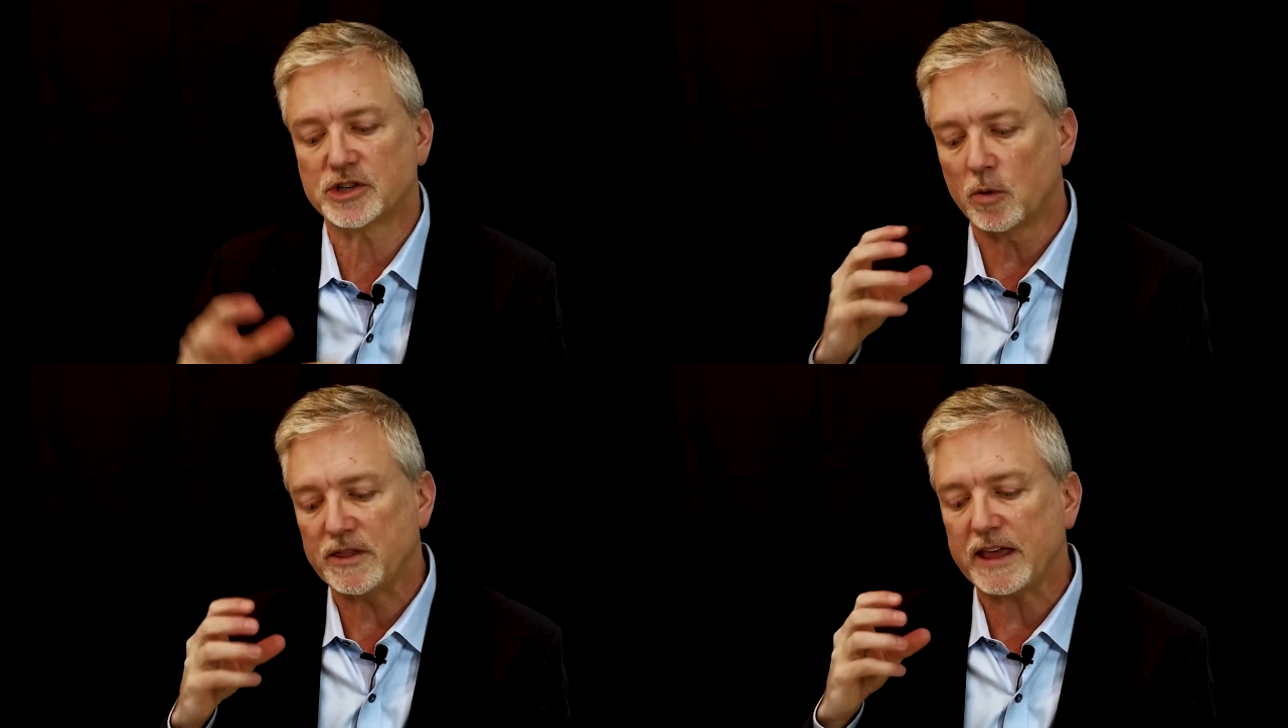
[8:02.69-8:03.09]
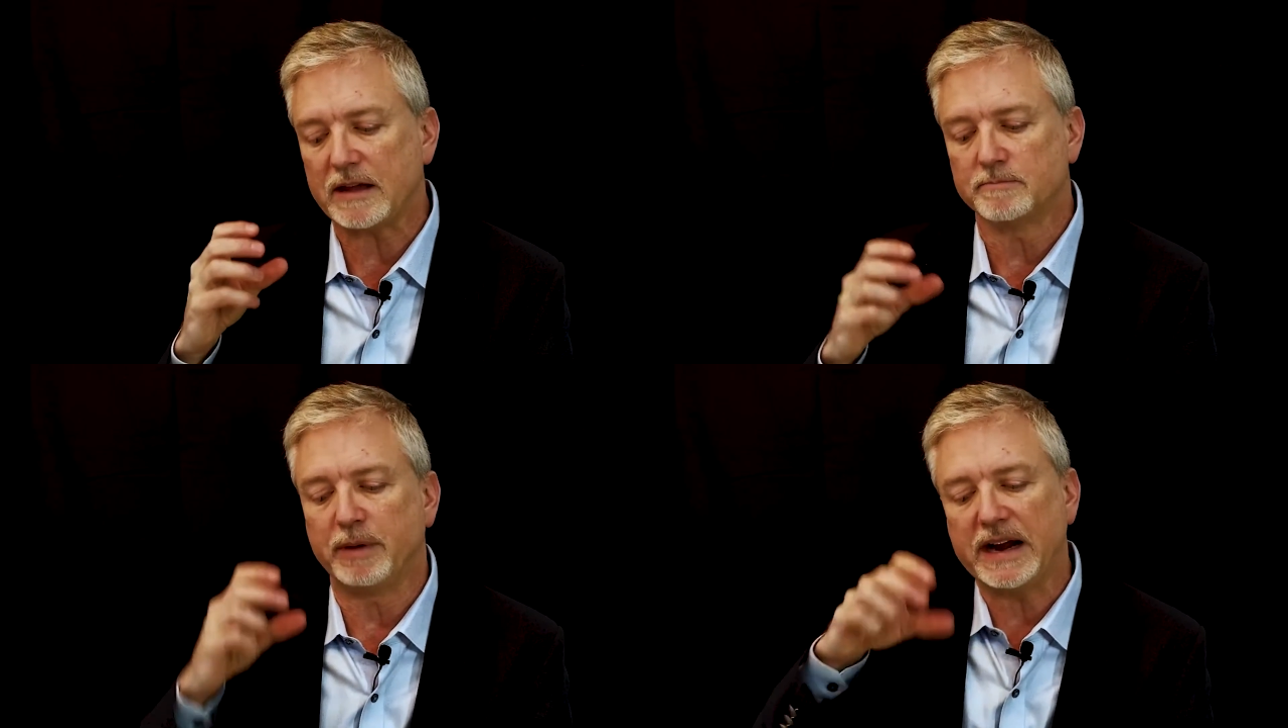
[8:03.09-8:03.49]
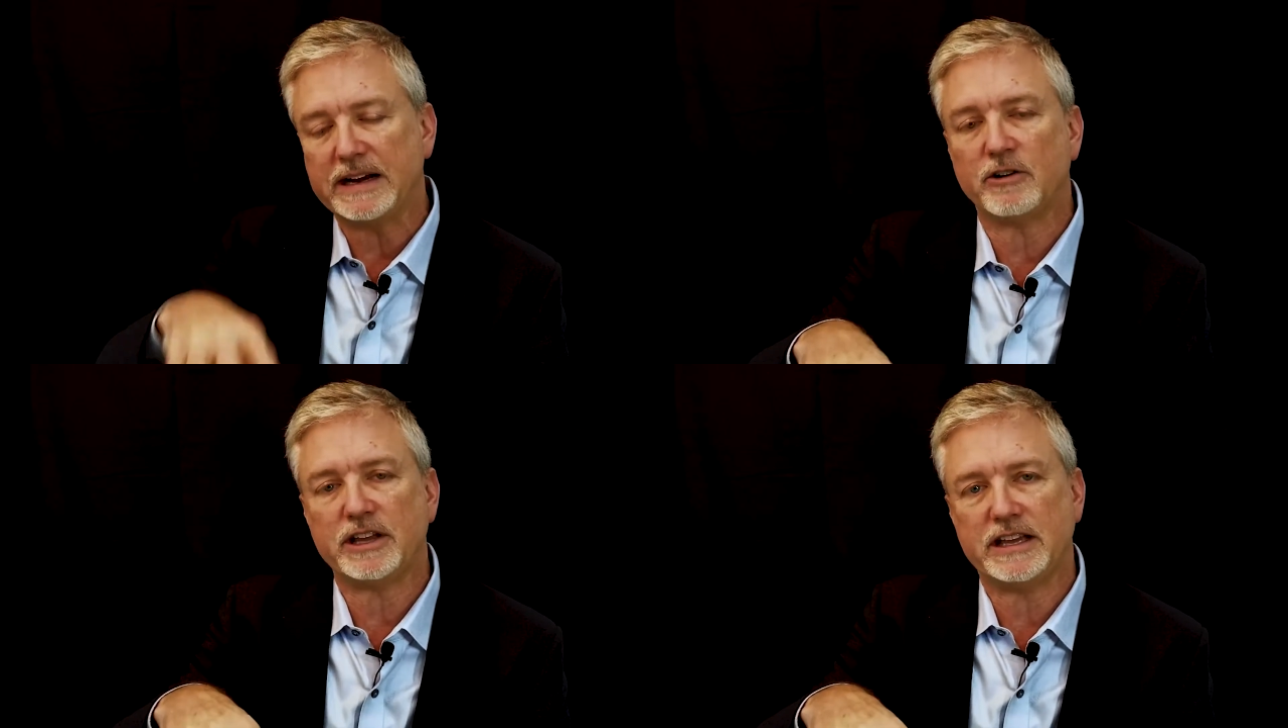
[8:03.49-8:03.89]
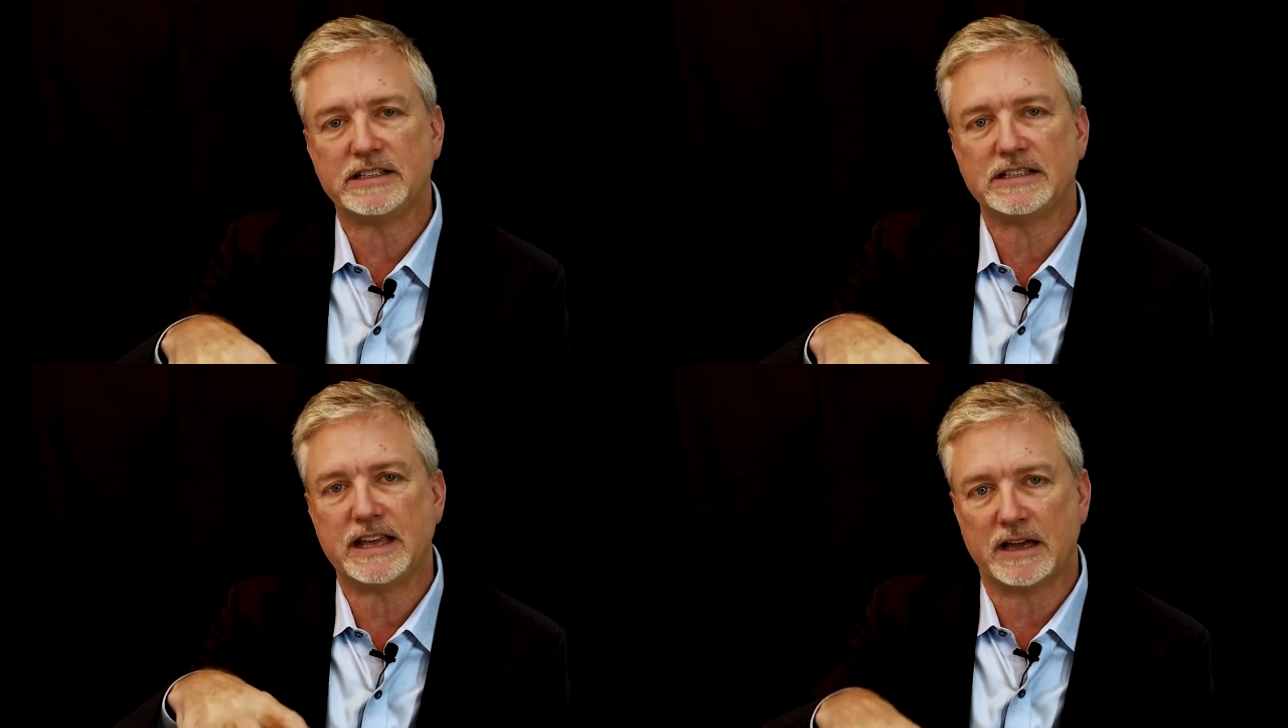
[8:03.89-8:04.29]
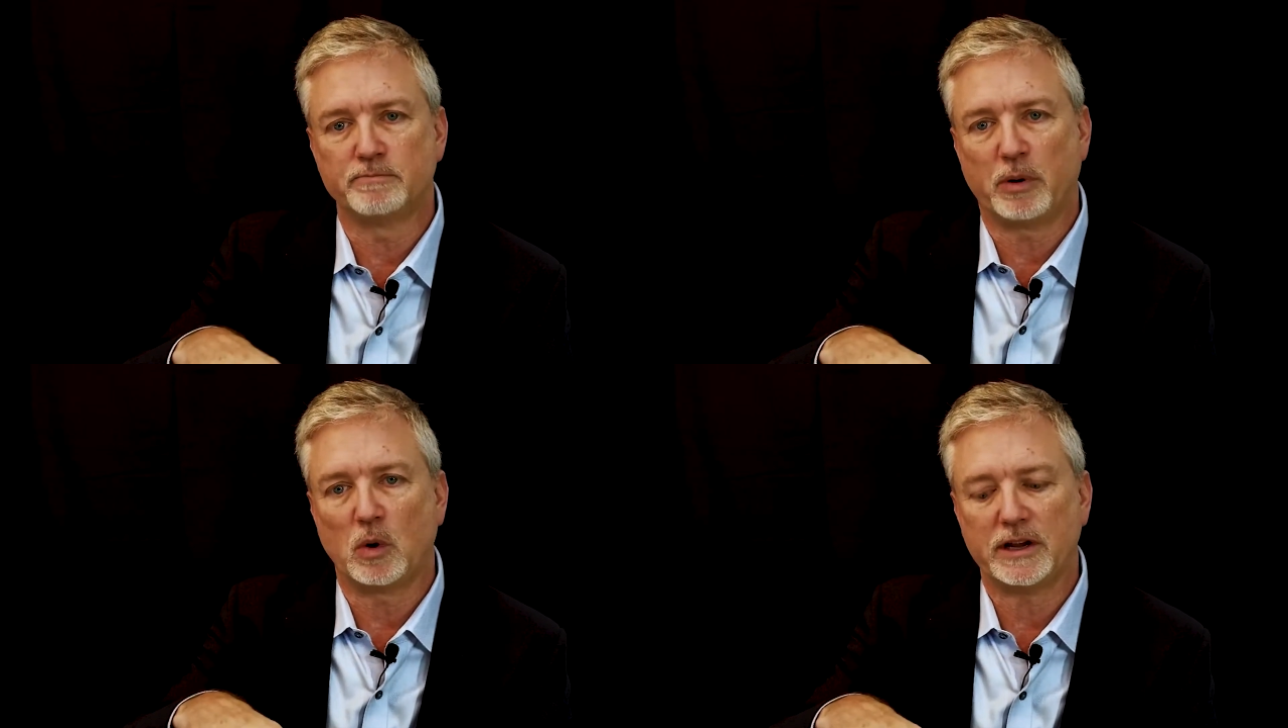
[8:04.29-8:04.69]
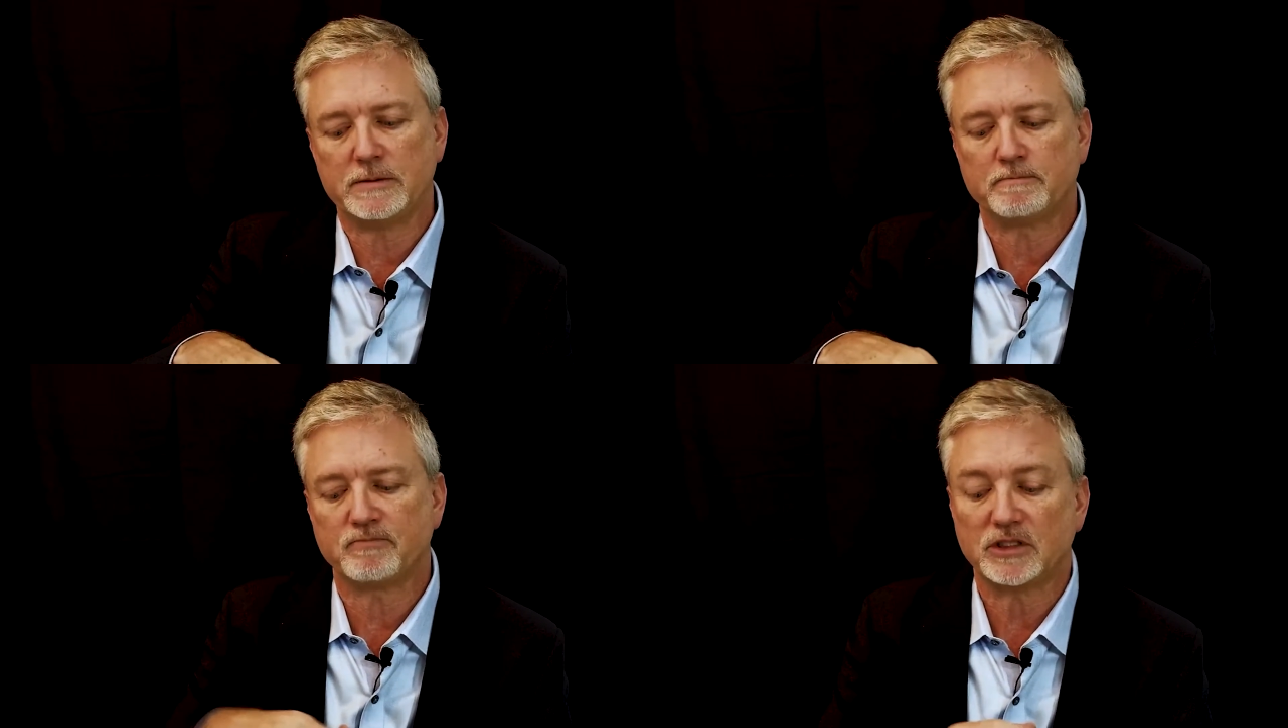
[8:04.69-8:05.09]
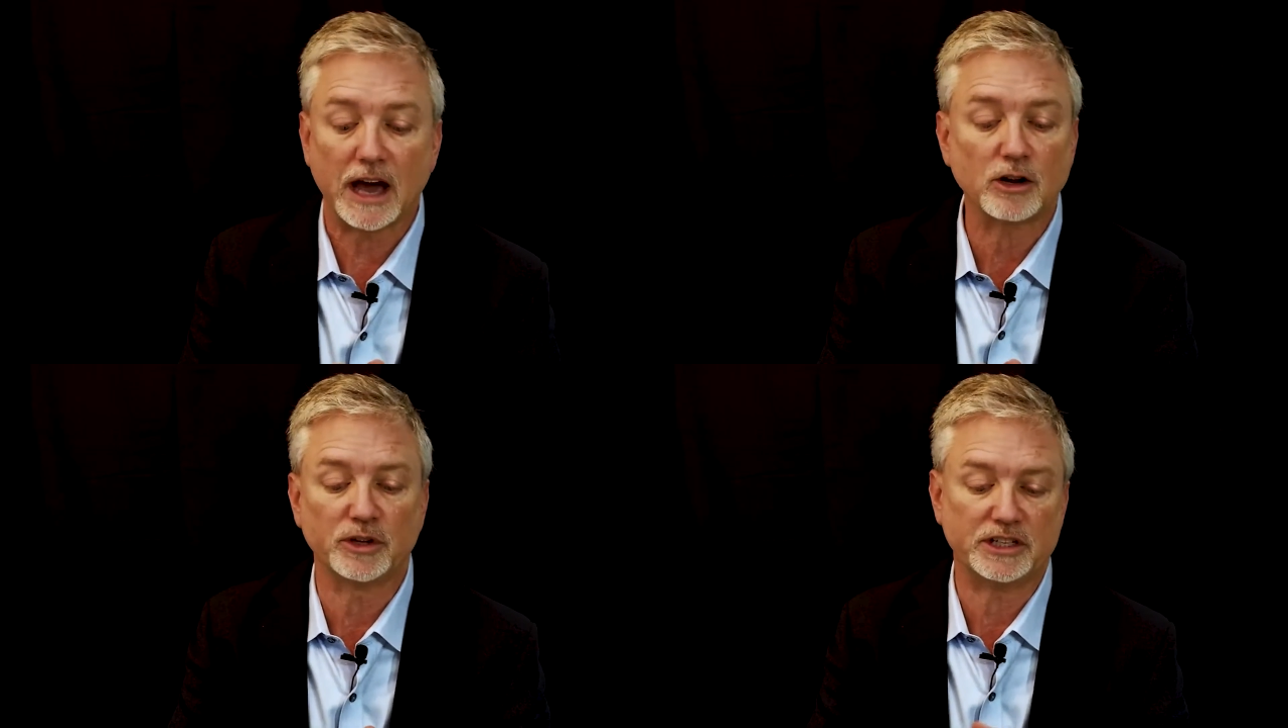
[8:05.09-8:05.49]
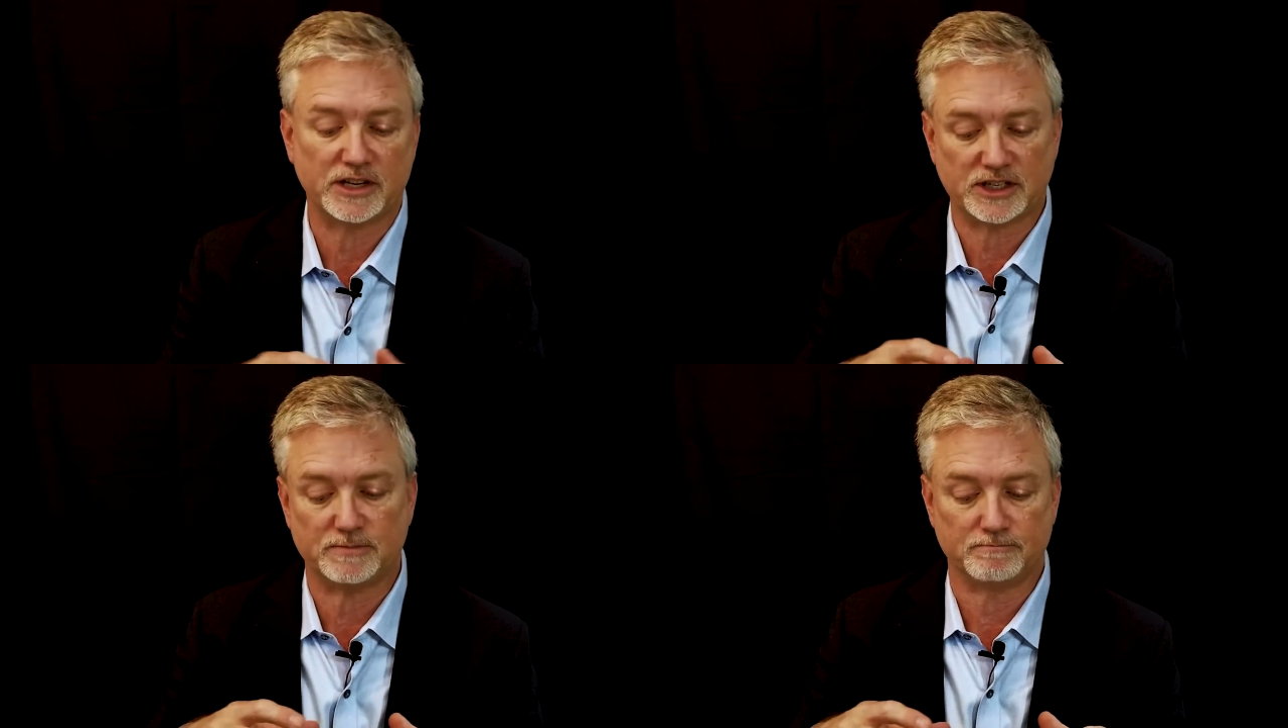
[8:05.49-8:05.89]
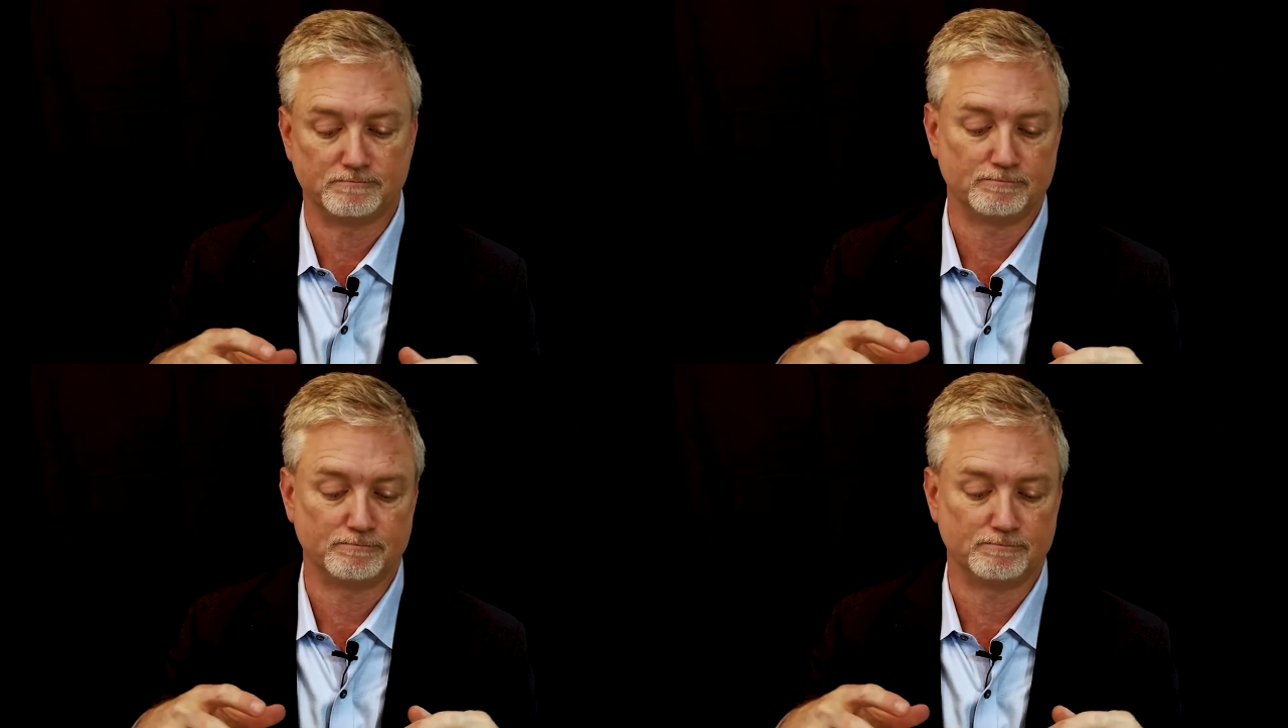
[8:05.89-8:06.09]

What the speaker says: So when that binary hits the endpoint, not only does it